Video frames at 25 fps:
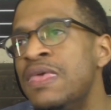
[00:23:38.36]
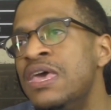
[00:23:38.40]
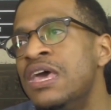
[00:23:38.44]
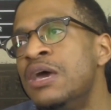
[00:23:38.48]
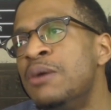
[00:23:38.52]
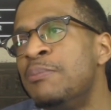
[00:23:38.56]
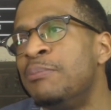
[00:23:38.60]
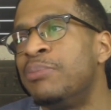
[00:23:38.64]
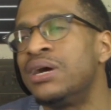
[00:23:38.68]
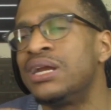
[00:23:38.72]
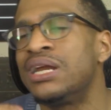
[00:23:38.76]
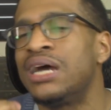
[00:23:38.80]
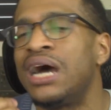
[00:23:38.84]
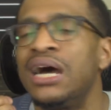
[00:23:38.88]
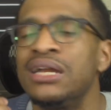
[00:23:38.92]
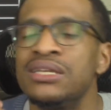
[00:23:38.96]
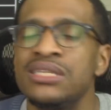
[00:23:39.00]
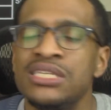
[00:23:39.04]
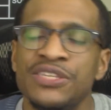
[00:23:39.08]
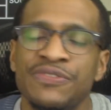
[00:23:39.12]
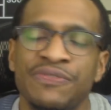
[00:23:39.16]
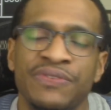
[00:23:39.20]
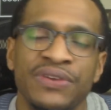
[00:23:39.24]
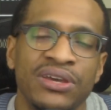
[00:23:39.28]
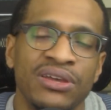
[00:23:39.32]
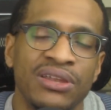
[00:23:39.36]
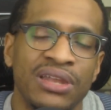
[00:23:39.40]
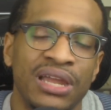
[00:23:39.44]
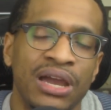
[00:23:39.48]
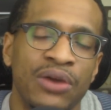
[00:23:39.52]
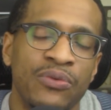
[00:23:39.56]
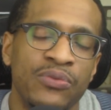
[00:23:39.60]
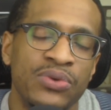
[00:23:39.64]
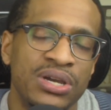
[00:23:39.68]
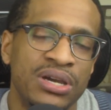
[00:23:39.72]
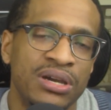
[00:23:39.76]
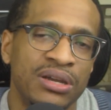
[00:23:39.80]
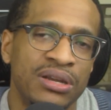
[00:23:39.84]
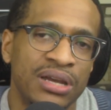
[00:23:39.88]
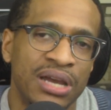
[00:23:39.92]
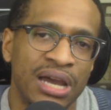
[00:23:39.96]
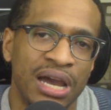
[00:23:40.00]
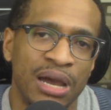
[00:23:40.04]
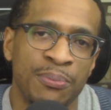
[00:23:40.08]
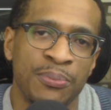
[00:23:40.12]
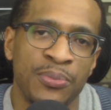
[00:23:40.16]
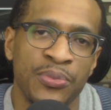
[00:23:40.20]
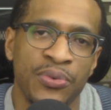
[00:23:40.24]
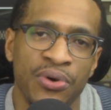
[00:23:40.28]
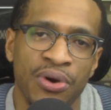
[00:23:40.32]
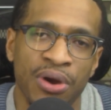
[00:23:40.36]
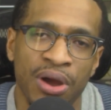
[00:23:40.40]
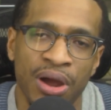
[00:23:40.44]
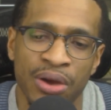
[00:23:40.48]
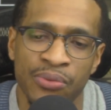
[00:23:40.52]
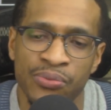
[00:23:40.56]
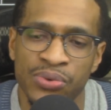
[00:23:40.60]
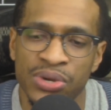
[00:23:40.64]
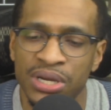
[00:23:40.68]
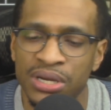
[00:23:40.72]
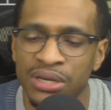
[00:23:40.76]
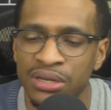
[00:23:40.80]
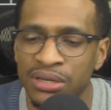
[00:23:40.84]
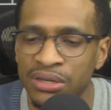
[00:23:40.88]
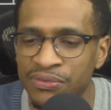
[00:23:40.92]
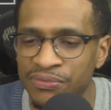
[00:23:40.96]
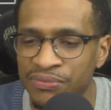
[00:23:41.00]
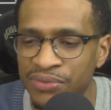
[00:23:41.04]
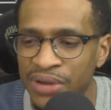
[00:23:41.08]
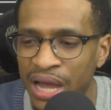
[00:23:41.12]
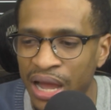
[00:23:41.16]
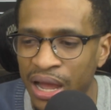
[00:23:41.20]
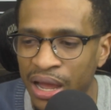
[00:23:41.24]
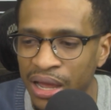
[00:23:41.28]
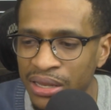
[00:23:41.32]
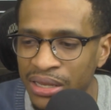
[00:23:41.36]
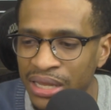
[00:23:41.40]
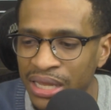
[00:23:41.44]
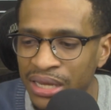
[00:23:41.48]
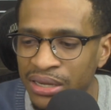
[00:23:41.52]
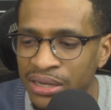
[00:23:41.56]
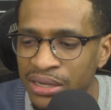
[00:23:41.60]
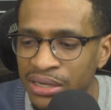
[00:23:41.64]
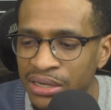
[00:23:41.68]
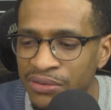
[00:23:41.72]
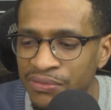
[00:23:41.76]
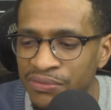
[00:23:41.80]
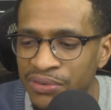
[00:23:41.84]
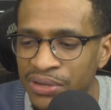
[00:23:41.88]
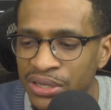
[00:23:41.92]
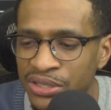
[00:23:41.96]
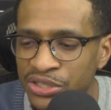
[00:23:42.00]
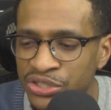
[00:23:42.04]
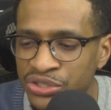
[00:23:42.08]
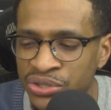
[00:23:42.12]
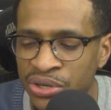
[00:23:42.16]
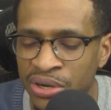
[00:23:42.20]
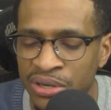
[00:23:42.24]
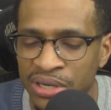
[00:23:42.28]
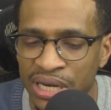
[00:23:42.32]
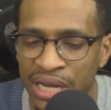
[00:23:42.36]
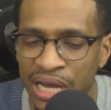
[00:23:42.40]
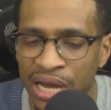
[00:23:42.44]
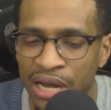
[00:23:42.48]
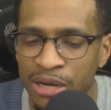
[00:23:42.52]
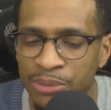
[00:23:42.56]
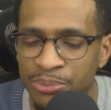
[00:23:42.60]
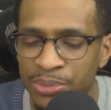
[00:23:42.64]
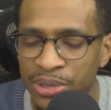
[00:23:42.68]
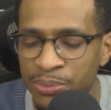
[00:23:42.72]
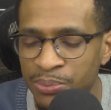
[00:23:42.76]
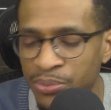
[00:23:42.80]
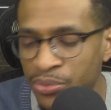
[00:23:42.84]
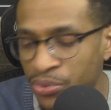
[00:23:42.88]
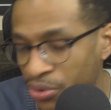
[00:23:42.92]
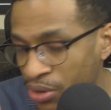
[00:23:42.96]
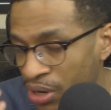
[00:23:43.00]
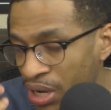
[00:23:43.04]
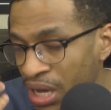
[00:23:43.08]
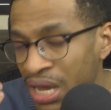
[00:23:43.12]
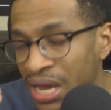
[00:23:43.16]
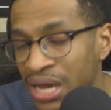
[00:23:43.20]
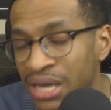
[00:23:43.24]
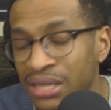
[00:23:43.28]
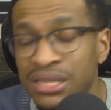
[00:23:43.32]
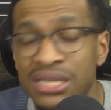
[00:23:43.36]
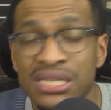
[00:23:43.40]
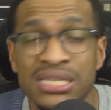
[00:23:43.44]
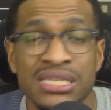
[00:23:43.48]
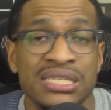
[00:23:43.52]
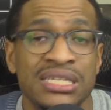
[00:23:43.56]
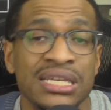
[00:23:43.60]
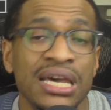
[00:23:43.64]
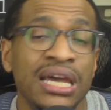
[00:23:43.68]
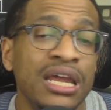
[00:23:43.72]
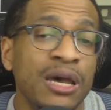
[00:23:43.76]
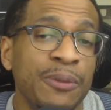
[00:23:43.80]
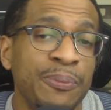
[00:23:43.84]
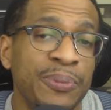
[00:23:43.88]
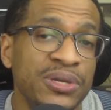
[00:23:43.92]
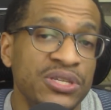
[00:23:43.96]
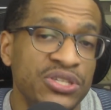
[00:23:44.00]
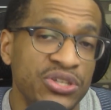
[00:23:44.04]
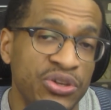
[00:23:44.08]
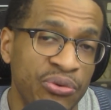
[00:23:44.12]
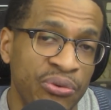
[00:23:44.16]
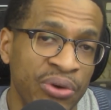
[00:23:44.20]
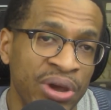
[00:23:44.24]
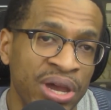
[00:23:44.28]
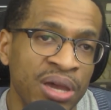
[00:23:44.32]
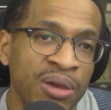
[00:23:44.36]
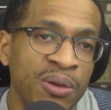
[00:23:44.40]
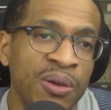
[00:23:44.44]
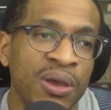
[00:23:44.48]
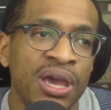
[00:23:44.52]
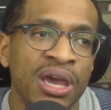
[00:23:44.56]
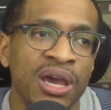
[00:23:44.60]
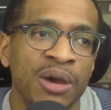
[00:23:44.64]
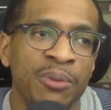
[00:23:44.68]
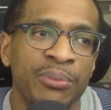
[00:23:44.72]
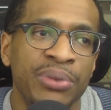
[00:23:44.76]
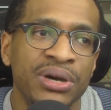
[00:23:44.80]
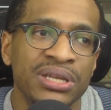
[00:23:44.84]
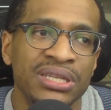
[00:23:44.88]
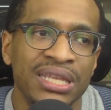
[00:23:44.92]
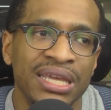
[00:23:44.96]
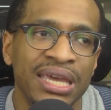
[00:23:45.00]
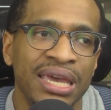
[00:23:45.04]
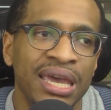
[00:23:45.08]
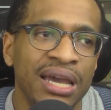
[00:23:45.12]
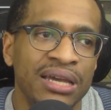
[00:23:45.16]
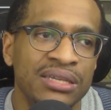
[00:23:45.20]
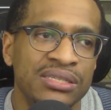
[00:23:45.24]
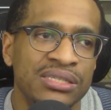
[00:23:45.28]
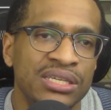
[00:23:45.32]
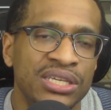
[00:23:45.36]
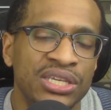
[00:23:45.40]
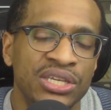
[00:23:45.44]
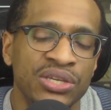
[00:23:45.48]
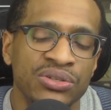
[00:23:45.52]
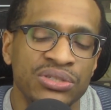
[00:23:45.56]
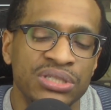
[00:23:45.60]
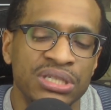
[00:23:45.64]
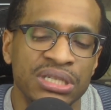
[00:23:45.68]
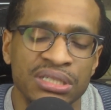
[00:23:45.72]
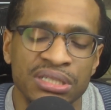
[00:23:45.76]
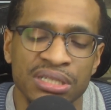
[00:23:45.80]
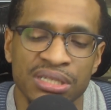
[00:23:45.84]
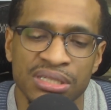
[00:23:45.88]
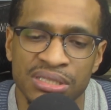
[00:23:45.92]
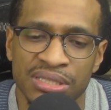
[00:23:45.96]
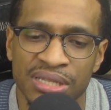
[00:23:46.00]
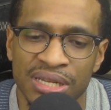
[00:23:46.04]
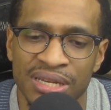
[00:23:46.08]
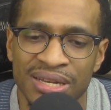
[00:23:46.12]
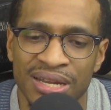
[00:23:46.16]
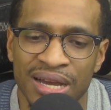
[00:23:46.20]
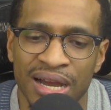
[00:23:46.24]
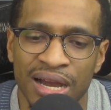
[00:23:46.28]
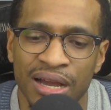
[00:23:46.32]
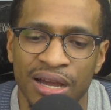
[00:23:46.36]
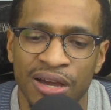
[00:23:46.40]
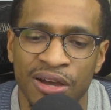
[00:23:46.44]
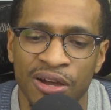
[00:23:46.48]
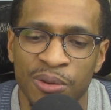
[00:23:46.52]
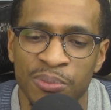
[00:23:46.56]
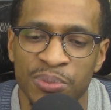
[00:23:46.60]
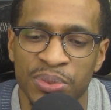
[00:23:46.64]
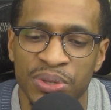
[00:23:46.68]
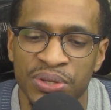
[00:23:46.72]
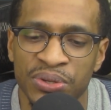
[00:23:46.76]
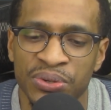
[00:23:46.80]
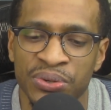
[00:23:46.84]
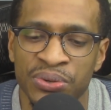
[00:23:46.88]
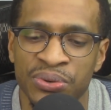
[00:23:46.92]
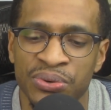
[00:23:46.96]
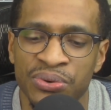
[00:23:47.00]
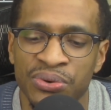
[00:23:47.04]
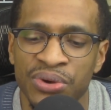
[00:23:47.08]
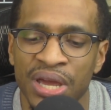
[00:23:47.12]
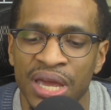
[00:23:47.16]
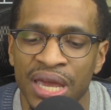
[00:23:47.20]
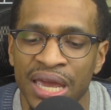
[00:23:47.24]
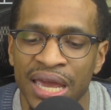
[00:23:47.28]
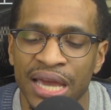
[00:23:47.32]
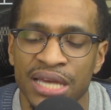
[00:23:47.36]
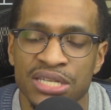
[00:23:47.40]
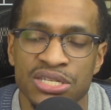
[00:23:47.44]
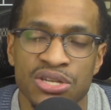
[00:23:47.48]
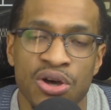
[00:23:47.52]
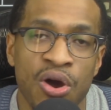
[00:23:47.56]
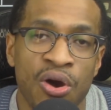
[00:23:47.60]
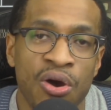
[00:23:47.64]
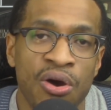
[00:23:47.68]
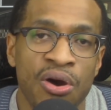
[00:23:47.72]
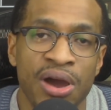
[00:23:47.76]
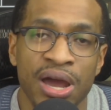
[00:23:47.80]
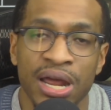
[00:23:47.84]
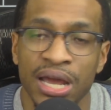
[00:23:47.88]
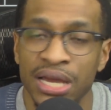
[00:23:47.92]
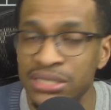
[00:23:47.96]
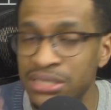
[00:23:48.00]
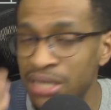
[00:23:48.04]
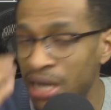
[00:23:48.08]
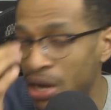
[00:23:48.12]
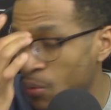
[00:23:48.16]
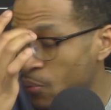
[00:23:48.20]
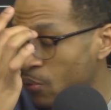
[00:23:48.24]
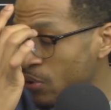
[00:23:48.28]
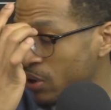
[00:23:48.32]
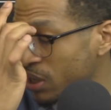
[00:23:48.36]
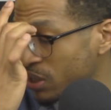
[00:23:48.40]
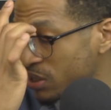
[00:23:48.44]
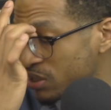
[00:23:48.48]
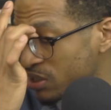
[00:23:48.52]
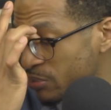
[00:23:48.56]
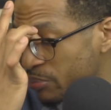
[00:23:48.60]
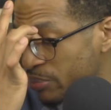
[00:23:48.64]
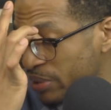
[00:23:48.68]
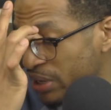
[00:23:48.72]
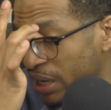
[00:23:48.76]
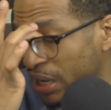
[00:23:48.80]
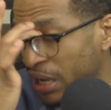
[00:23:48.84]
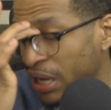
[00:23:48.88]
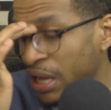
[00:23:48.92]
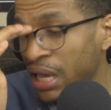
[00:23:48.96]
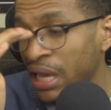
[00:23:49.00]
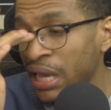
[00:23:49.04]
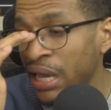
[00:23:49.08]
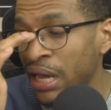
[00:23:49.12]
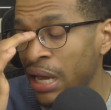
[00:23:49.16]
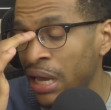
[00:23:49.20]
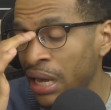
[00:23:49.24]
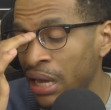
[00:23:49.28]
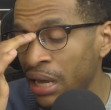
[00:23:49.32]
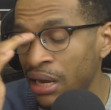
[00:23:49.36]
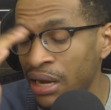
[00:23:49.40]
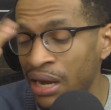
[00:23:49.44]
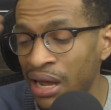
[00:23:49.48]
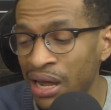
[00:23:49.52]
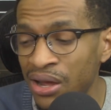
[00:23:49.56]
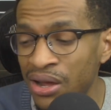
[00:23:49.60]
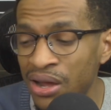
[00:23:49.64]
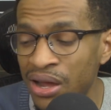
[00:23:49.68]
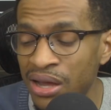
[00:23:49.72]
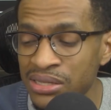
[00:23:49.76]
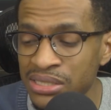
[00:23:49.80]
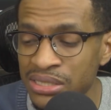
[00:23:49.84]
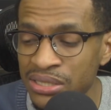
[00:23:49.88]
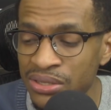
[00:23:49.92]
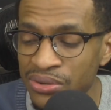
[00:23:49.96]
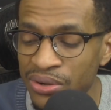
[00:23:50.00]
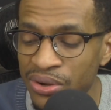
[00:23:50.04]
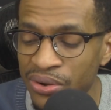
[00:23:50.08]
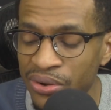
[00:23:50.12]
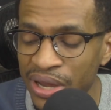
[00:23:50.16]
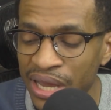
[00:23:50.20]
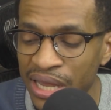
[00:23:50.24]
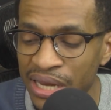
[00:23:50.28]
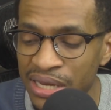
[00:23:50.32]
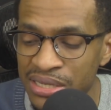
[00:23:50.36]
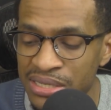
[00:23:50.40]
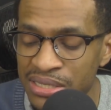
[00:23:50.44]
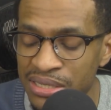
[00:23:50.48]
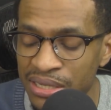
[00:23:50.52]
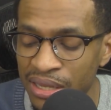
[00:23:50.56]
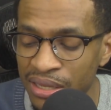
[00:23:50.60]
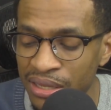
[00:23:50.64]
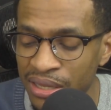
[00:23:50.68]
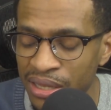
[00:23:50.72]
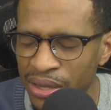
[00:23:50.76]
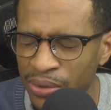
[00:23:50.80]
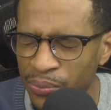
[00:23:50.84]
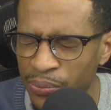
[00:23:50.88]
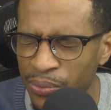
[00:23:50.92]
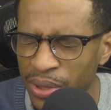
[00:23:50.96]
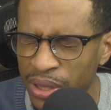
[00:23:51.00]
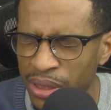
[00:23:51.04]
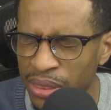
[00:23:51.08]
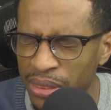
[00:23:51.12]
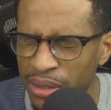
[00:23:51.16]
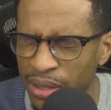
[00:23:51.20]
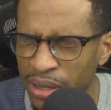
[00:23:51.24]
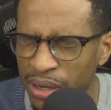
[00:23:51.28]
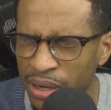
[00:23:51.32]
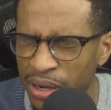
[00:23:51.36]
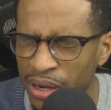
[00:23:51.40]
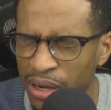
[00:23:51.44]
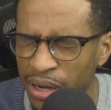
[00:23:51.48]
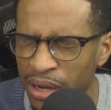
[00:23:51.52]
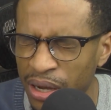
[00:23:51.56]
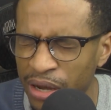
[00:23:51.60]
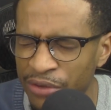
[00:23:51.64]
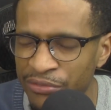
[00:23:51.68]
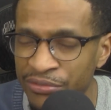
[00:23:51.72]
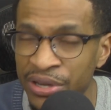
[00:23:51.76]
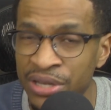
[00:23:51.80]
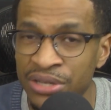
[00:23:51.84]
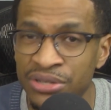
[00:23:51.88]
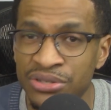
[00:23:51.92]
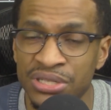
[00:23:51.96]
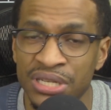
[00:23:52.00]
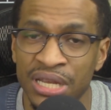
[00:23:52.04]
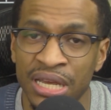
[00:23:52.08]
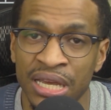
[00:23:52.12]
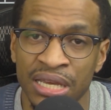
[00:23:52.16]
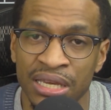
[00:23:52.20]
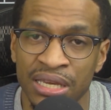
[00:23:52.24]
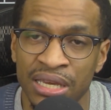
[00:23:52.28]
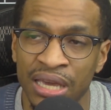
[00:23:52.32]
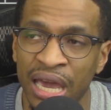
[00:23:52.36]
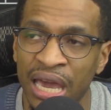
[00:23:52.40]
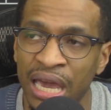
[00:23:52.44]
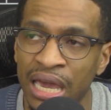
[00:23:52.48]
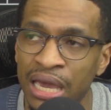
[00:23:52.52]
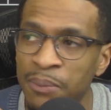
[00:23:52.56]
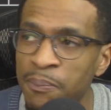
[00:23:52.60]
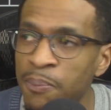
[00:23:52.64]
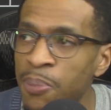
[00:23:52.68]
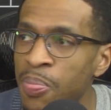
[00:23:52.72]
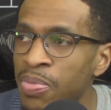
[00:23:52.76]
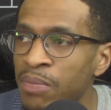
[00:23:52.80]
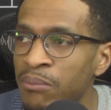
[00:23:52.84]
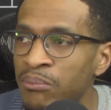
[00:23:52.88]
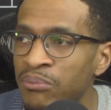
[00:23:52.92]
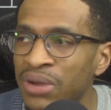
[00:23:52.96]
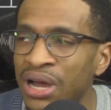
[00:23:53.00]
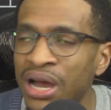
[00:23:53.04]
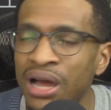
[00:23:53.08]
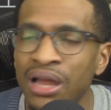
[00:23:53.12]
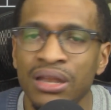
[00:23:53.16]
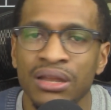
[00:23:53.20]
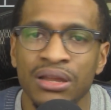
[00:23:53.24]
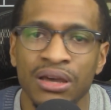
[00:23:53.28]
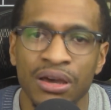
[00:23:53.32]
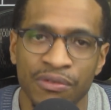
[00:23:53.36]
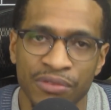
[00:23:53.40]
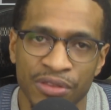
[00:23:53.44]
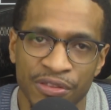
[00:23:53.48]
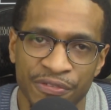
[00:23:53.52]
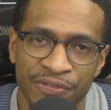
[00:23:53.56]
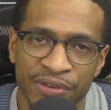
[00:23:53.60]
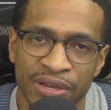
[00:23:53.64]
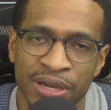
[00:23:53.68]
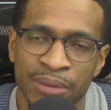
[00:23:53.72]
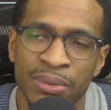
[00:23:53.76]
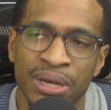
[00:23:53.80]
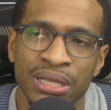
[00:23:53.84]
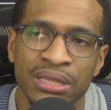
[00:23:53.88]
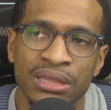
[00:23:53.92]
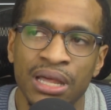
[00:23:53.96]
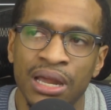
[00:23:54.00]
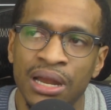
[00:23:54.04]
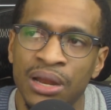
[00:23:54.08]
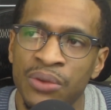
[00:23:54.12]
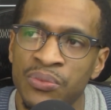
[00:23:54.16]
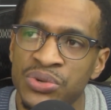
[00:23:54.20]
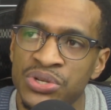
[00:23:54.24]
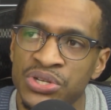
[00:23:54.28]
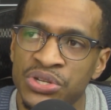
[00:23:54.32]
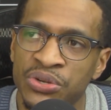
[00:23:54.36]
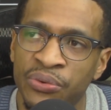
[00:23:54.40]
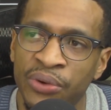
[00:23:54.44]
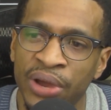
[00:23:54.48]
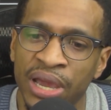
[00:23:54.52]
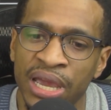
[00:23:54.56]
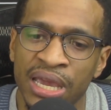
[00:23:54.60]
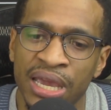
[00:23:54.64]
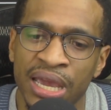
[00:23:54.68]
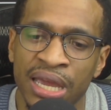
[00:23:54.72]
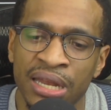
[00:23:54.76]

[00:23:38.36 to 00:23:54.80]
But I just feel like we could have got more. We could have, uh, they could have uh, drawn it out a bit more. The setup is great, but the execution just did not come through as hard as I wanted it to be. And I'll also go ahead and say that with uh, Avengers Endgame. I love the film. I thought it was great.